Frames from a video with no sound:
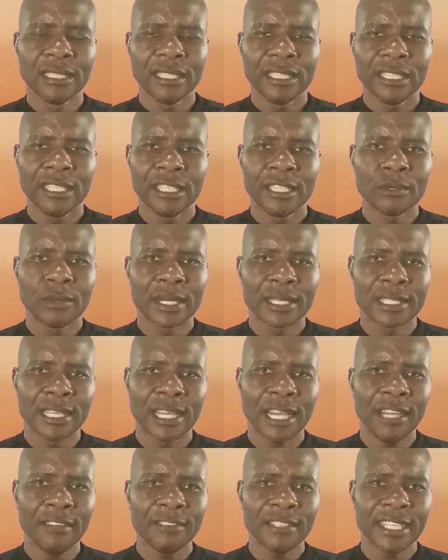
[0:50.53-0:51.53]
It was
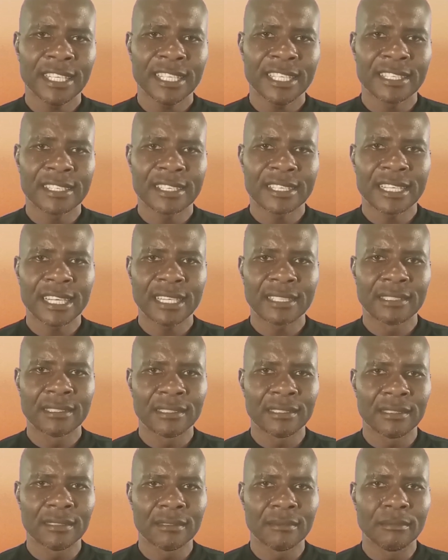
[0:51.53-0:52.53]
after a
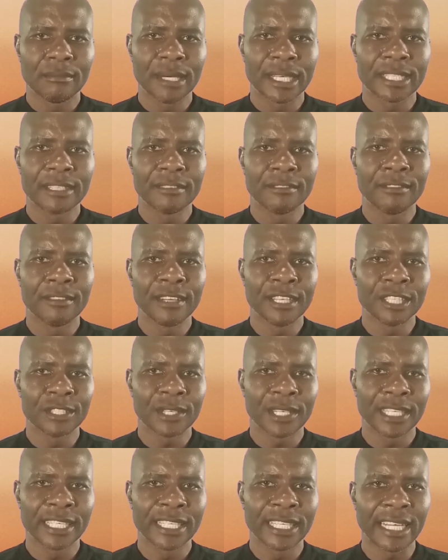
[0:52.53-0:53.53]
struggle, but
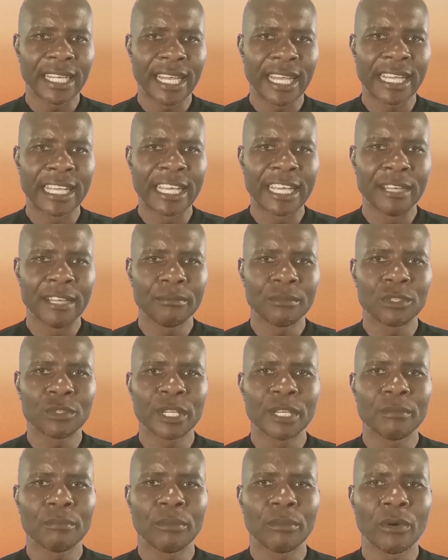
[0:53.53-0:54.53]
eventually I came
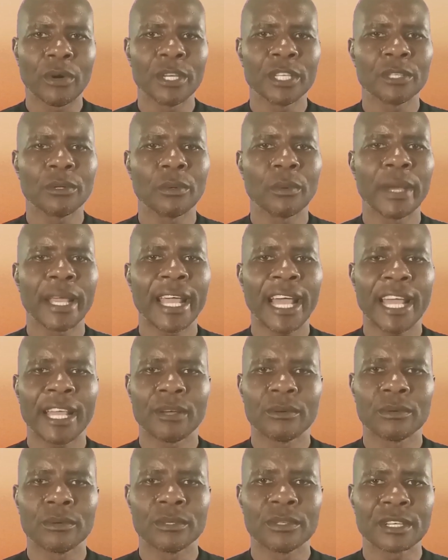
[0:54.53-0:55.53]
to a point where
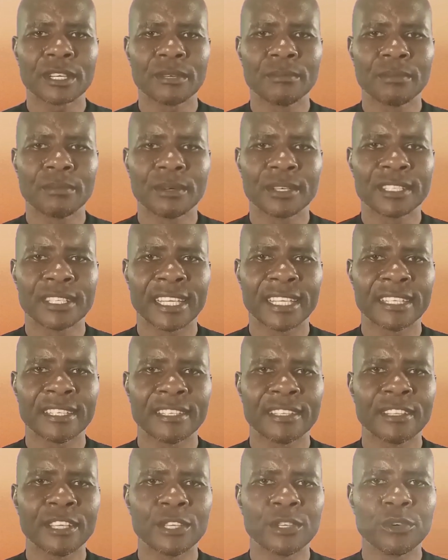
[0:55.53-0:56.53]
I could
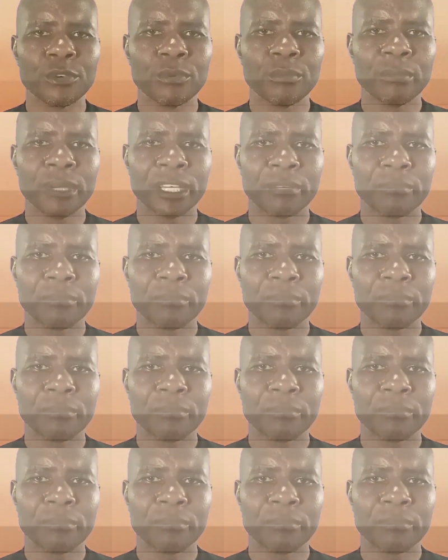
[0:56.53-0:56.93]
represent the human